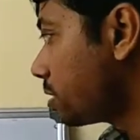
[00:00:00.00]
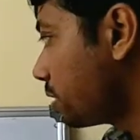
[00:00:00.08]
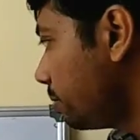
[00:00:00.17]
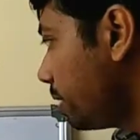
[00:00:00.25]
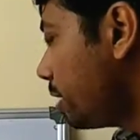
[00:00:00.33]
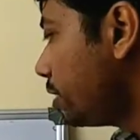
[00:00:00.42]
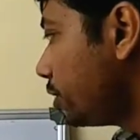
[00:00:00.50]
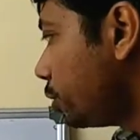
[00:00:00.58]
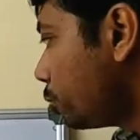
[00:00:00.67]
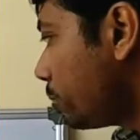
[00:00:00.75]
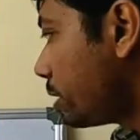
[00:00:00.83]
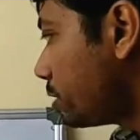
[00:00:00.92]
Similarly,
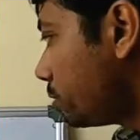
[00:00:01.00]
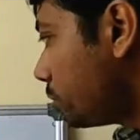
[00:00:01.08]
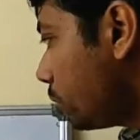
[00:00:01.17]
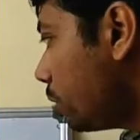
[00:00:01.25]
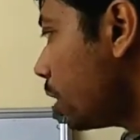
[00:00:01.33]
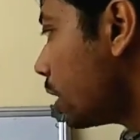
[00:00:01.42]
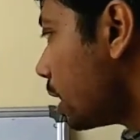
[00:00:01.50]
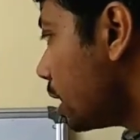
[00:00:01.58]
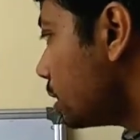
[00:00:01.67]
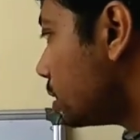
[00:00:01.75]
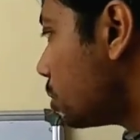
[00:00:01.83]
T2 by T0 is